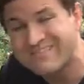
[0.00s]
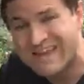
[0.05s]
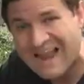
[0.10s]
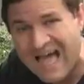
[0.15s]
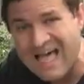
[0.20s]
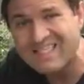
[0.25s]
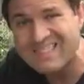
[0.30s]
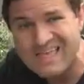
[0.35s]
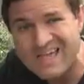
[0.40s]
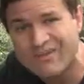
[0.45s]

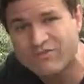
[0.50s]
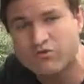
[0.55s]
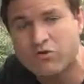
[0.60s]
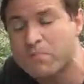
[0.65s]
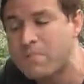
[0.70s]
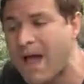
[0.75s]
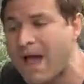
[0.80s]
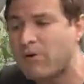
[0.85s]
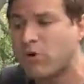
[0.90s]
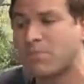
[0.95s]
not the
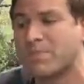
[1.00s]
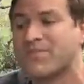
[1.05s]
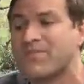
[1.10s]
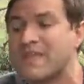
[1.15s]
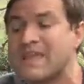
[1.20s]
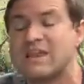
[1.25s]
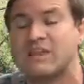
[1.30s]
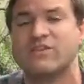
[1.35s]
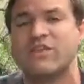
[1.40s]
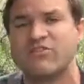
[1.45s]
extra power, but
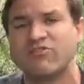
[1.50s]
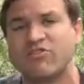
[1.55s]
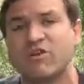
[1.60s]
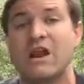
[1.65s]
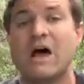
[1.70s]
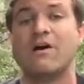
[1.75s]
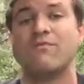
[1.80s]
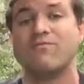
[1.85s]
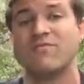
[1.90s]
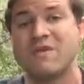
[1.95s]
the
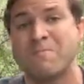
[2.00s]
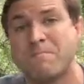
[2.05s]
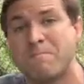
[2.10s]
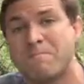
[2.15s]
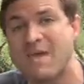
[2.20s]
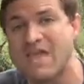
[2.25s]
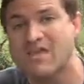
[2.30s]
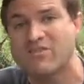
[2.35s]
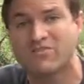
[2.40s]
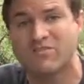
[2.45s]
addition of the
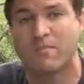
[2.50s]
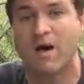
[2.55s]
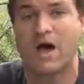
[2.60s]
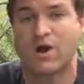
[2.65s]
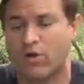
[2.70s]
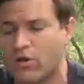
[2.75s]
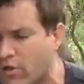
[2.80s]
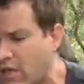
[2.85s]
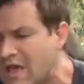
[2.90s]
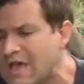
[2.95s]
base
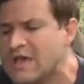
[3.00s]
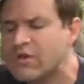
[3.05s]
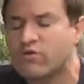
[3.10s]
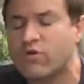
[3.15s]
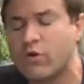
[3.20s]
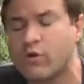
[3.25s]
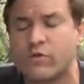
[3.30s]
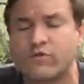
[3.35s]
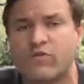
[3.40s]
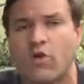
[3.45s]
model.
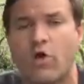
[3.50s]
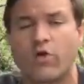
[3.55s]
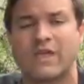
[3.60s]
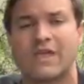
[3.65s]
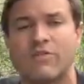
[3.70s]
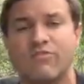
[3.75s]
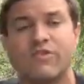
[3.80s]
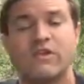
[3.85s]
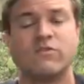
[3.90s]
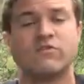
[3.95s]
Toyota's
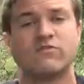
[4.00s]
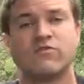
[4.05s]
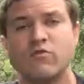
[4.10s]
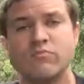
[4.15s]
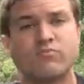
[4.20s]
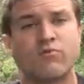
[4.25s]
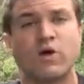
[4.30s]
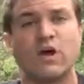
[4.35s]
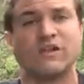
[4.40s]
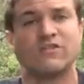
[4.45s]
calling it the
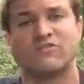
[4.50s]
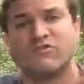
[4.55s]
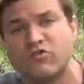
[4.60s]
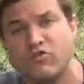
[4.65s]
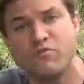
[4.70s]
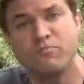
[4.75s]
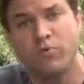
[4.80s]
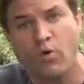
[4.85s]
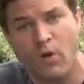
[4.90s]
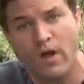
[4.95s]
Supra
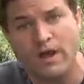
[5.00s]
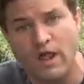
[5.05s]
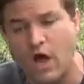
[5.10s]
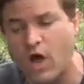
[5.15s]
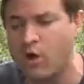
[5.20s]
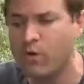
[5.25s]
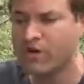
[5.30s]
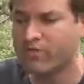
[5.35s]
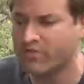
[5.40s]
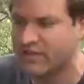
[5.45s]

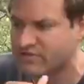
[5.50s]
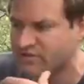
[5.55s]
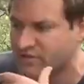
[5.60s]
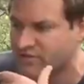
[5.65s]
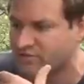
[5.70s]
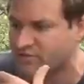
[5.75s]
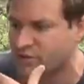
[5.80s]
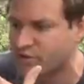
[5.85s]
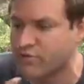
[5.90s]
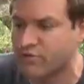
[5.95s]
2.0, and this
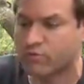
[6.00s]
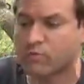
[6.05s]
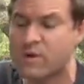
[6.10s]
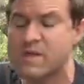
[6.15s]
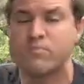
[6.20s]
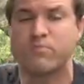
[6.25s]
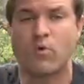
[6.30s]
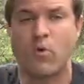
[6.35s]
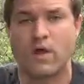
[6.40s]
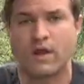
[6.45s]
is the
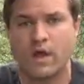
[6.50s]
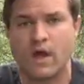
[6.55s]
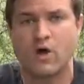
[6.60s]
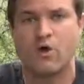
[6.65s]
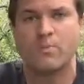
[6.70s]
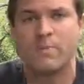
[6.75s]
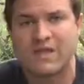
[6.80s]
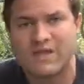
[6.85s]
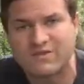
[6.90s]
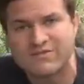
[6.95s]

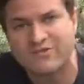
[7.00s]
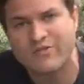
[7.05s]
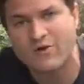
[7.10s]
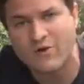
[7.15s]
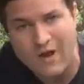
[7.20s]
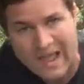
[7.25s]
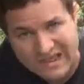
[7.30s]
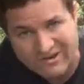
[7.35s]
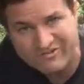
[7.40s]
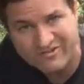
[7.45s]
3.0 because of
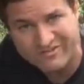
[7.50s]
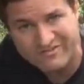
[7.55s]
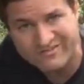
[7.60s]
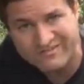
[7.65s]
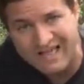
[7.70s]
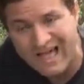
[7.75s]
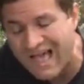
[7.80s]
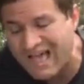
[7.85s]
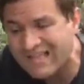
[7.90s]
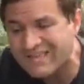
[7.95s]
their engine
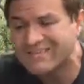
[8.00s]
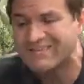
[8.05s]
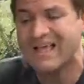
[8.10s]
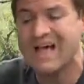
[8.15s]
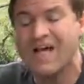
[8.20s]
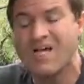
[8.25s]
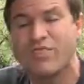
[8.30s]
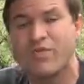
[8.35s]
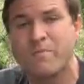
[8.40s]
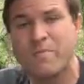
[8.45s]
size.
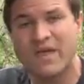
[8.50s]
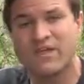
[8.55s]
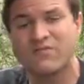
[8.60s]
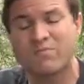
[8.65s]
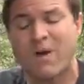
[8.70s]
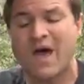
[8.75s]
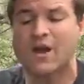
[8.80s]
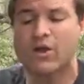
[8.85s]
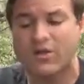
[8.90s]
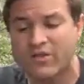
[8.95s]
The
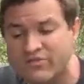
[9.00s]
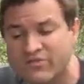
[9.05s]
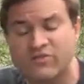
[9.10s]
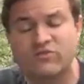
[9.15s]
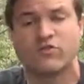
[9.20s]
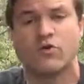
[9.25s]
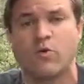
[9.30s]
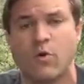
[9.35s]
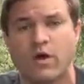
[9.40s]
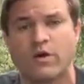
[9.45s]
base model is a
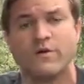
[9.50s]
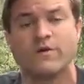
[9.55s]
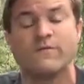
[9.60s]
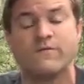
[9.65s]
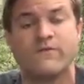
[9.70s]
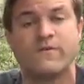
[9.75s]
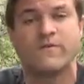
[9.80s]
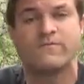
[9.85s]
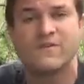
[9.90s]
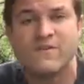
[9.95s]

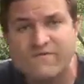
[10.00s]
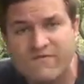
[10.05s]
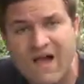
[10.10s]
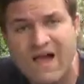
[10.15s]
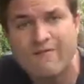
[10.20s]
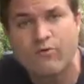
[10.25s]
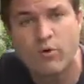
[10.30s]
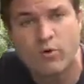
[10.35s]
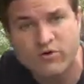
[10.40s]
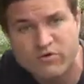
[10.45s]

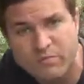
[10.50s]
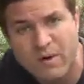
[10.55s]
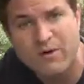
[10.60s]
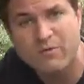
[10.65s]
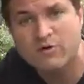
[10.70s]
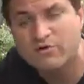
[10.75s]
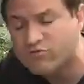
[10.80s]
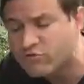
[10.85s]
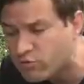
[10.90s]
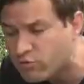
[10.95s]
255
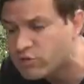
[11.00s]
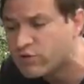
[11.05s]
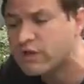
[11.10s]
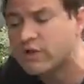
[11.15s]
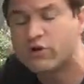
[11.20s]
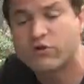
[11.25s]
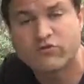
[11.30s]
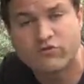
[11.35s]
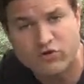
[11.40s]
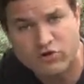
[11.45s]
horsepower,
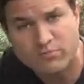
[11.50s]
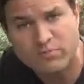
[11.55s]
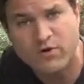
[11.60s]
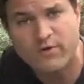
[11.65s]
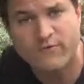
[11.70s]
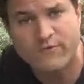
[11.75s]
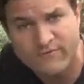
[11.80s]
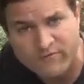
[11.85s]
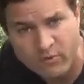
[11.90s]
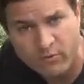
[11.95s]
2-liter
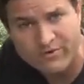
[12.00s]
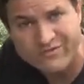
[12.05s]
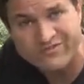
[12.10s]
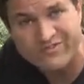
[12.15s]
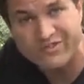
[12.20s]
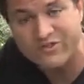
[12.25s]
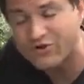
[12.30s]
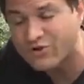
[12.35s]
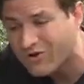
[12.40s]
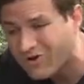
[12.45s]
turbo
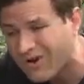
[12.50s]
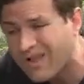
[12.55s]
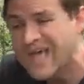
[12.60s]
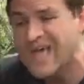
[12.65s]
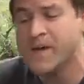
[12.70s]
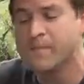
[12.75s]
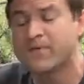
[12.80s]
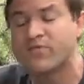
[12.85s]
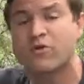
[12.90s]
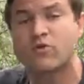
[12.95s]
4-cylinder,
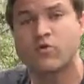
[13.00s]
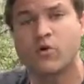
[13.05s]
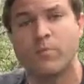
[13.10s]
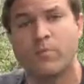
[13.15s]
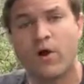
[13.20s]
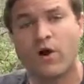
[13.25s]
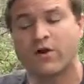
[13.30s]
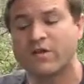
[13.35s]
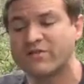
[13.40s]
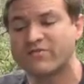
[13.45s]
but the cool
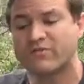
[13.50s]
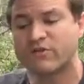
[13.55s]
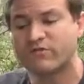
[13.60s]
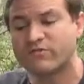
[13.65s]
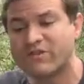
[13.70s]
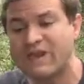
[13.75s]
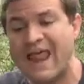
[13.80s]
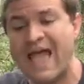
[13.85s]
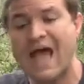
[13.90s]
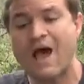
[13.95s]
part is
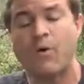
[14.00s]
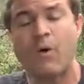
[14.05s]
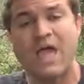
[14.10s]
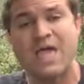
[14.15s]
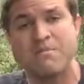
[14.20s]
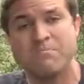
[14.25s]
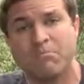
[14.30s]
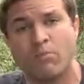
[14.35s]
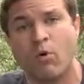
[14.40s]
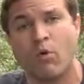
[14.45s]
there's now
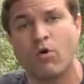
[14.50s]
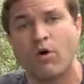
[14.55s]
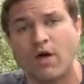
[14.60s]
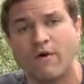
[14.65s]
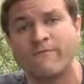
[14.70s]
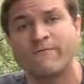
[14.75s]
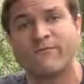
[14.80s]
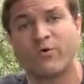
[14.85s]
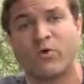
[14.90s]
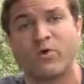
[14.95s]
a more
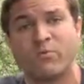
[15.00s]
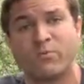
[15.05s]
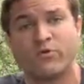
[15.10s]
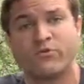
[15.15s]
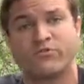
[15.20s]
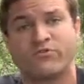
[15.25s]
affordable